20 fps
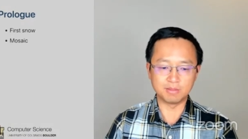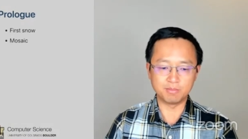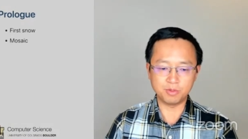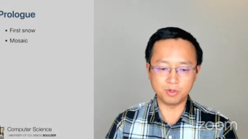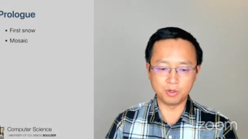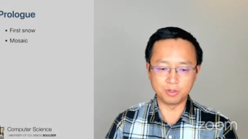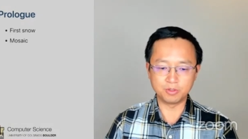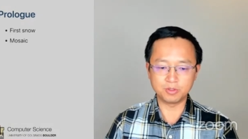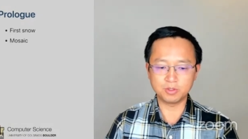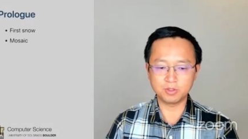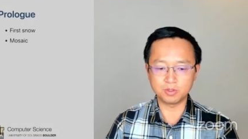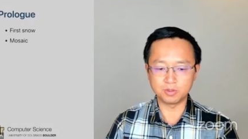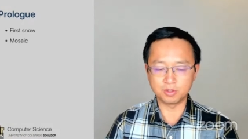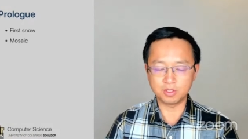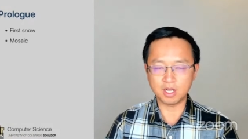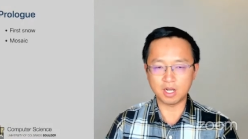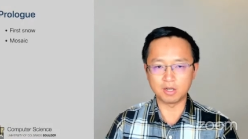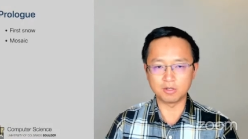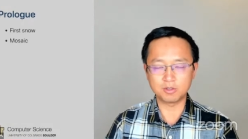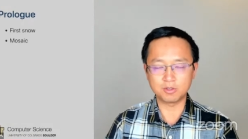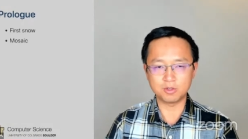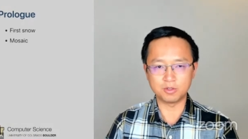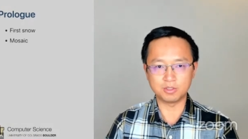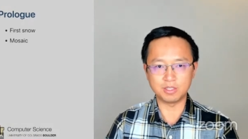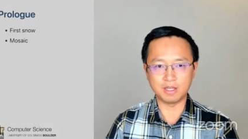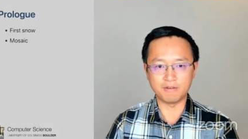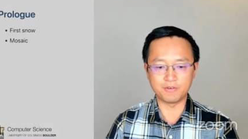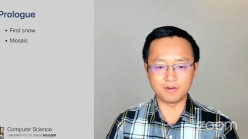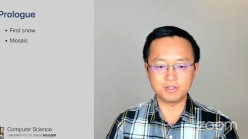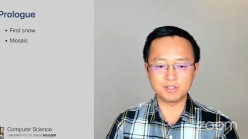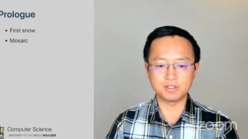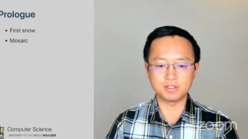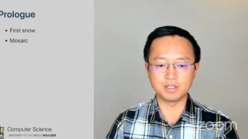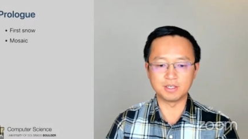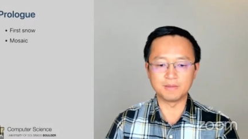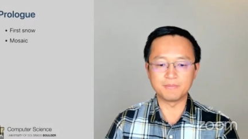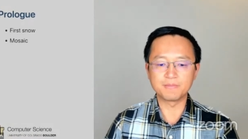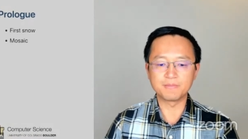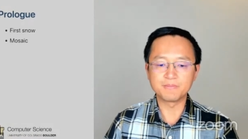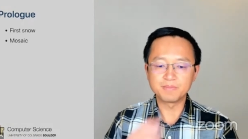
approach to cultural diversity.